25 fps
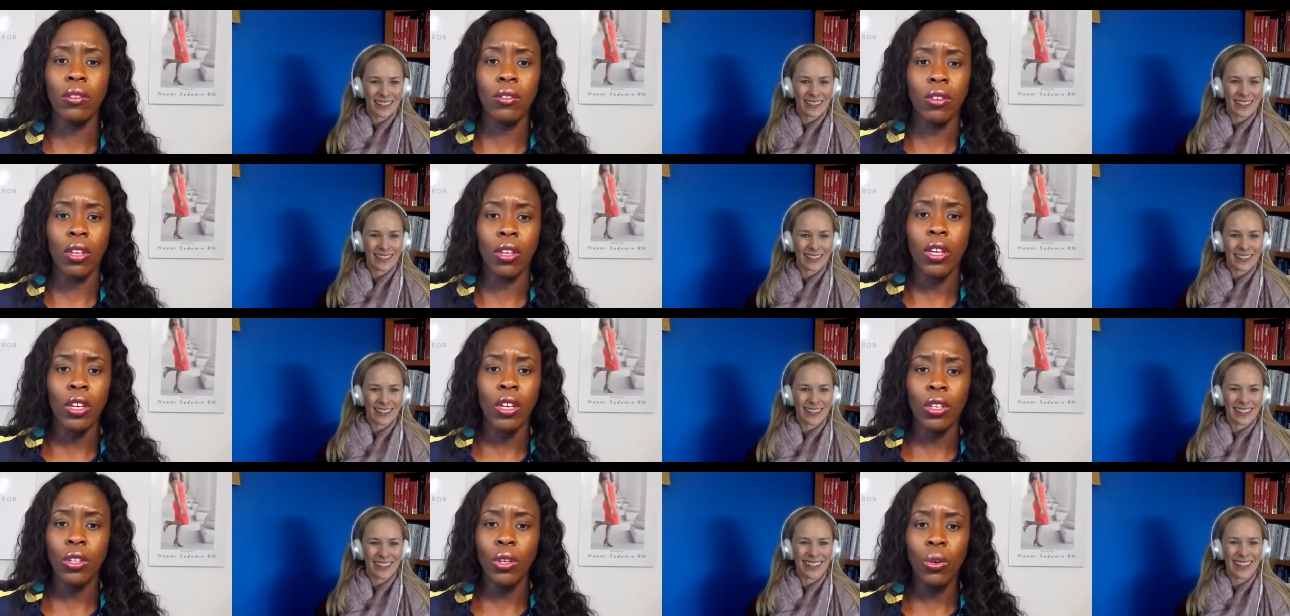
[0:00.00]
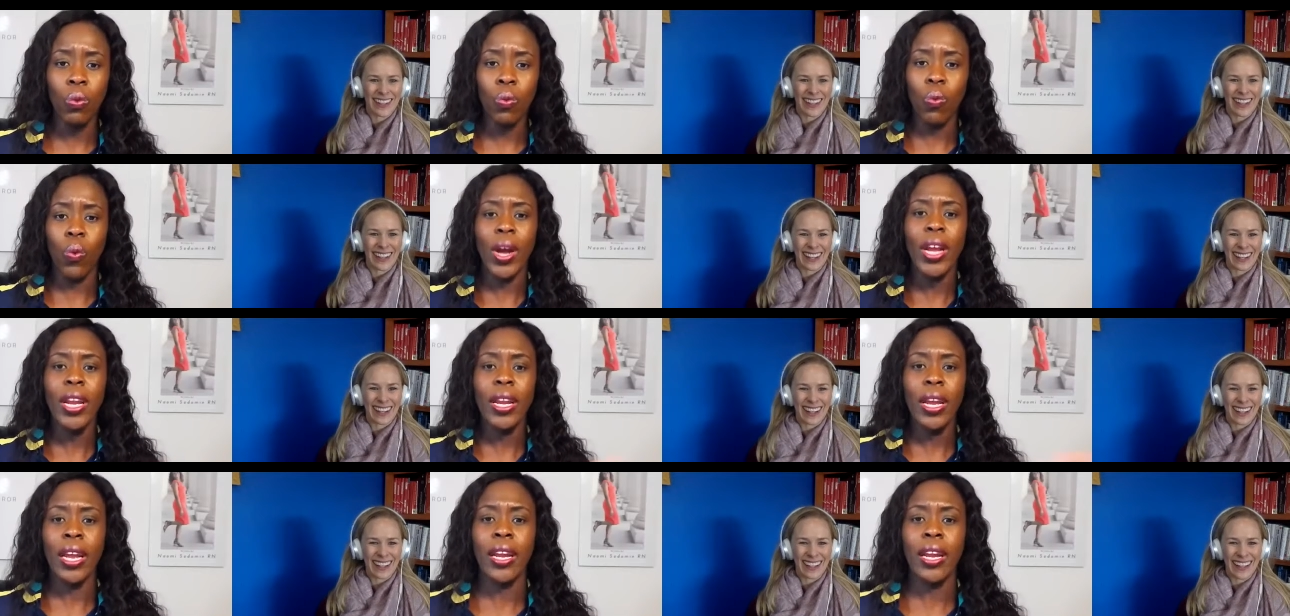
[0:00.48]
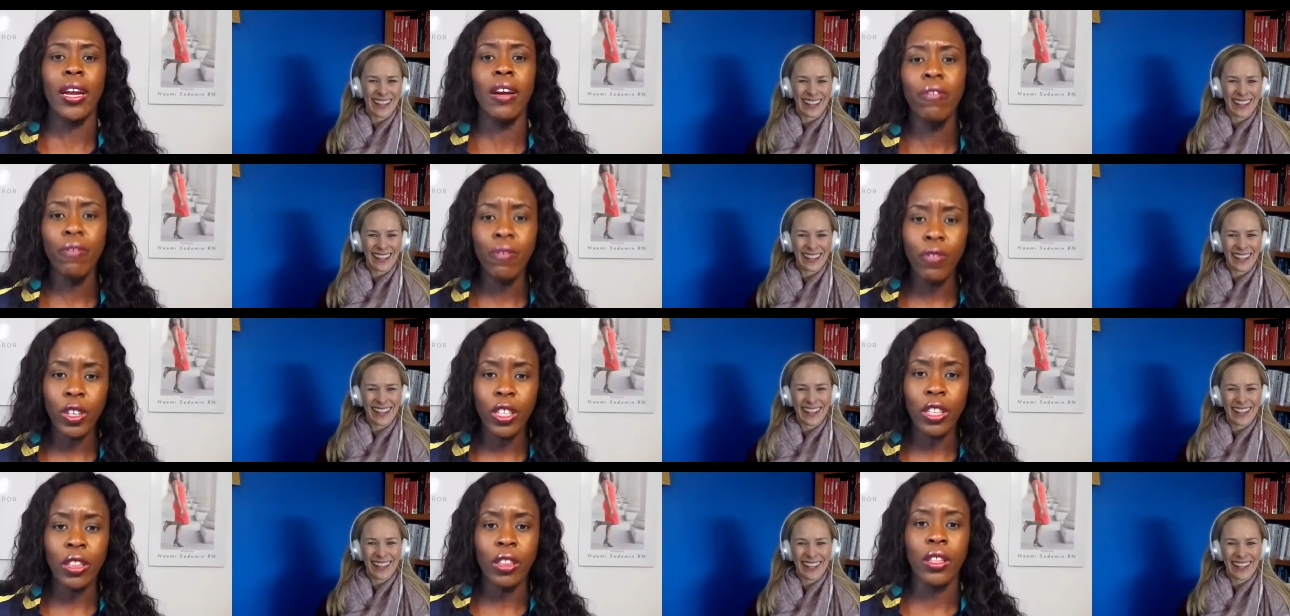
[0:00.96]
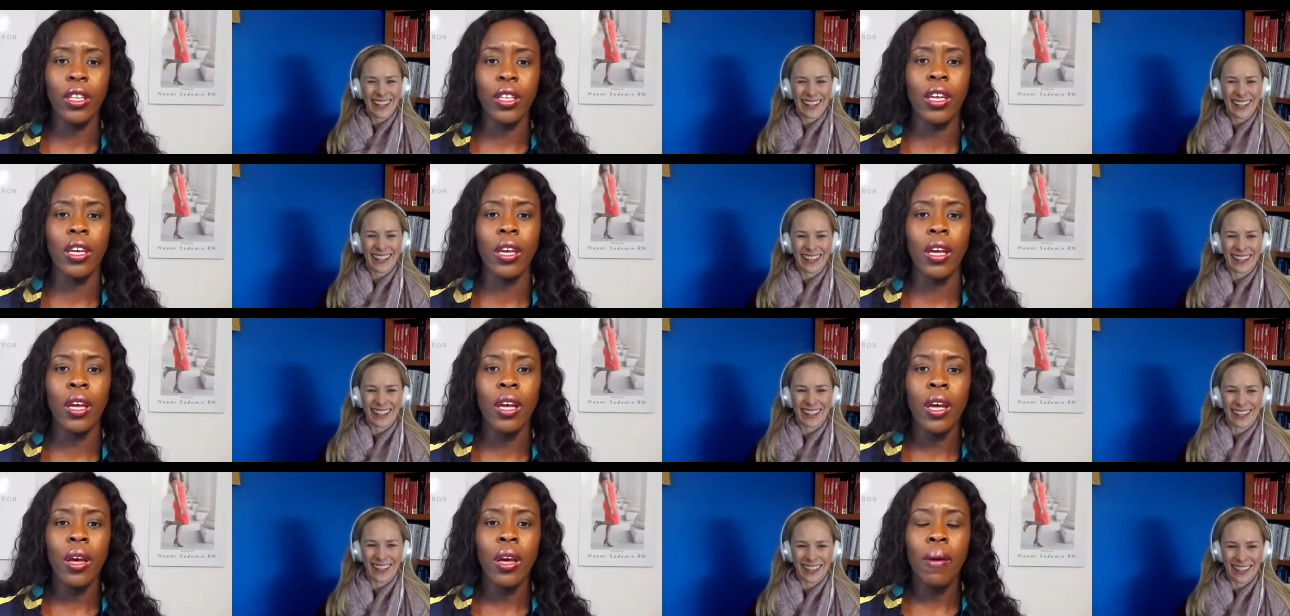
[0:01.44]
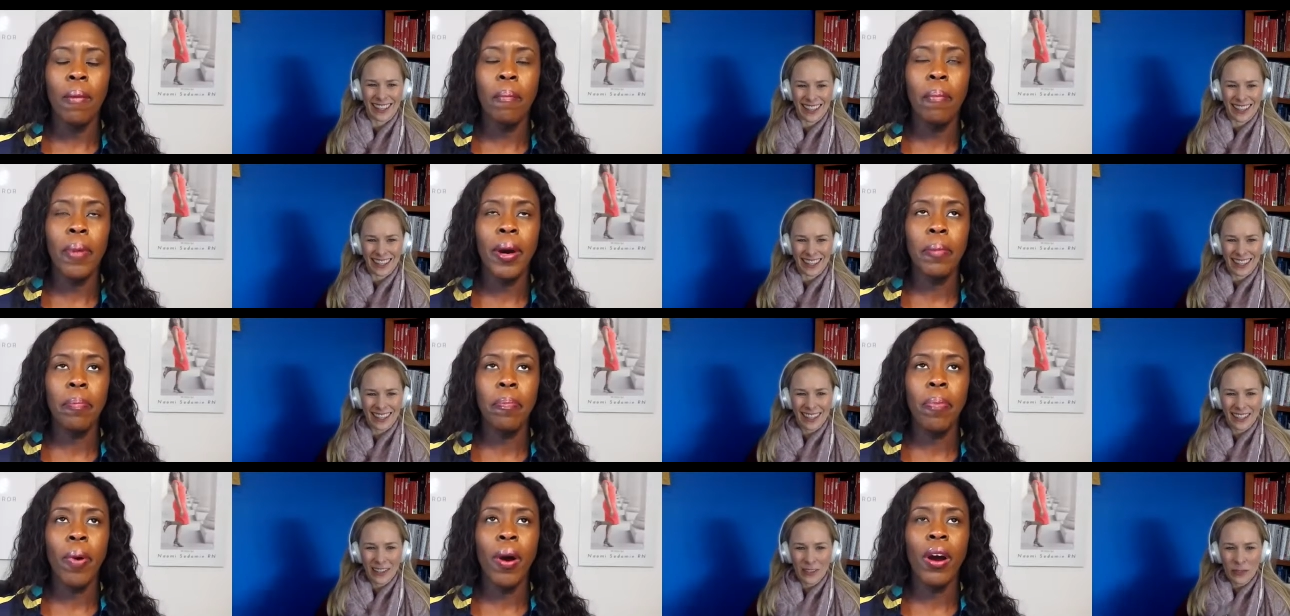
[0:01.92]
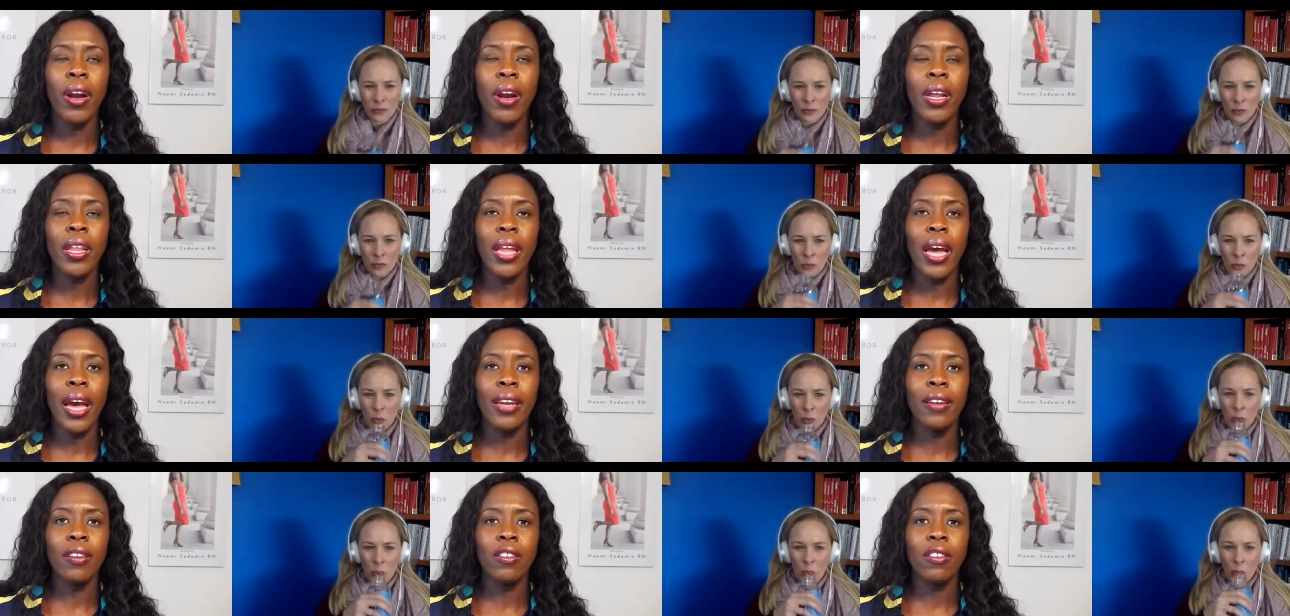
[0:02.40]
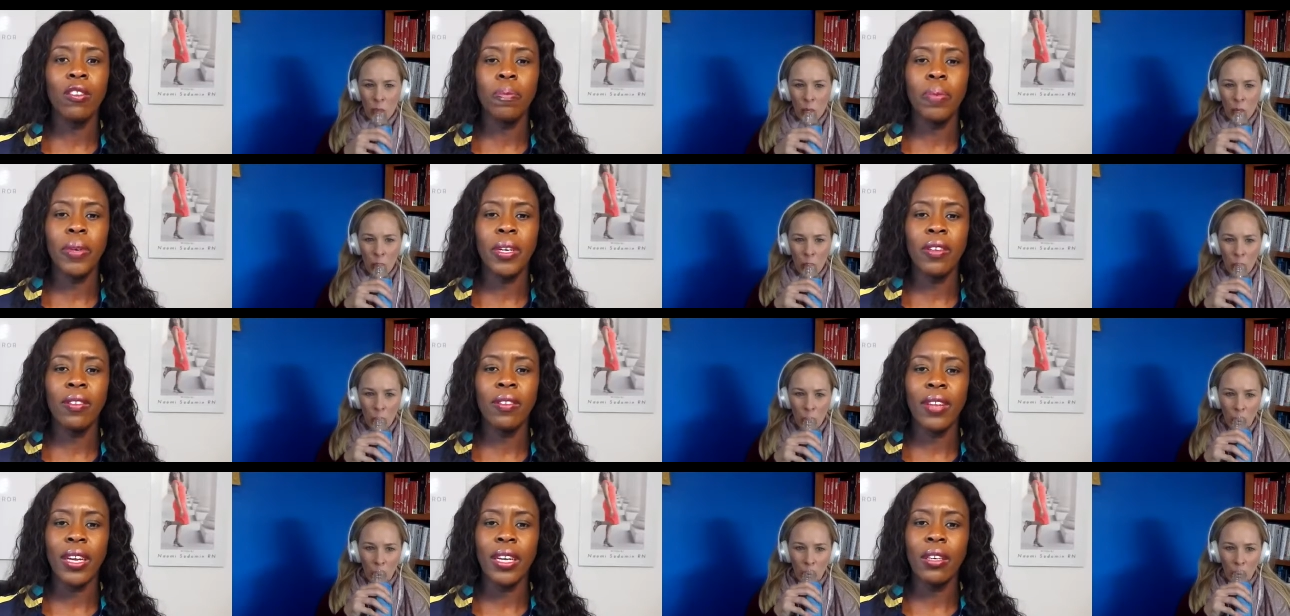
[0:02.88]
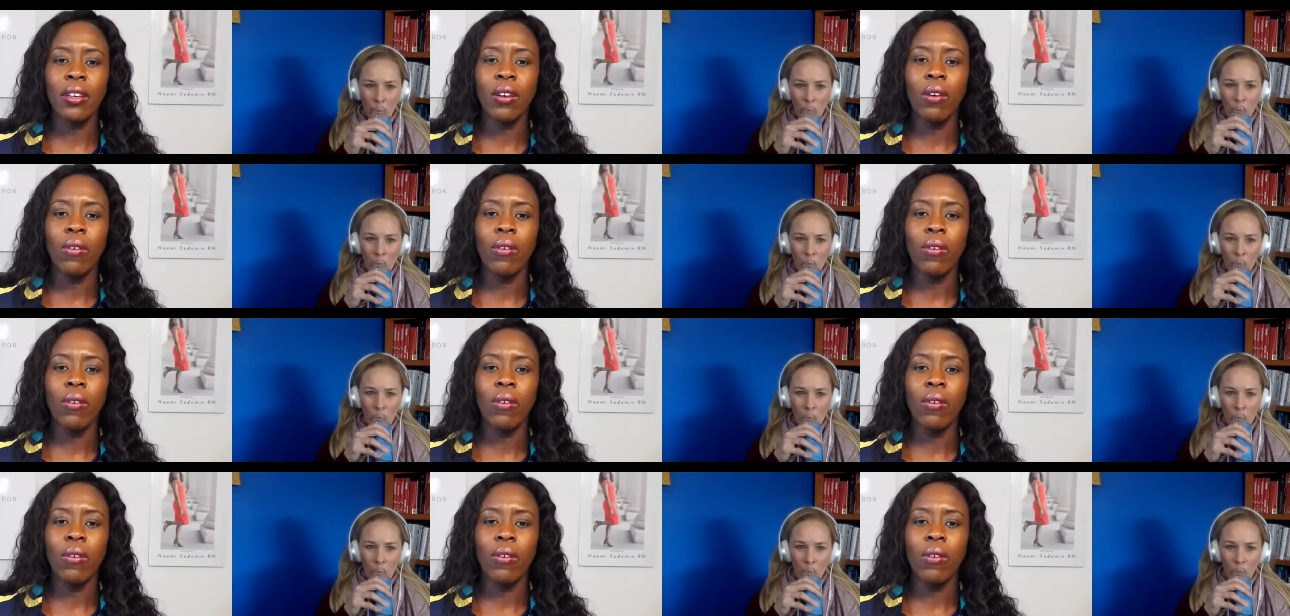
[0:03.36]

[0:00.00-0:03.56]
Speaker 1: You win at everything. But part of that is because I don't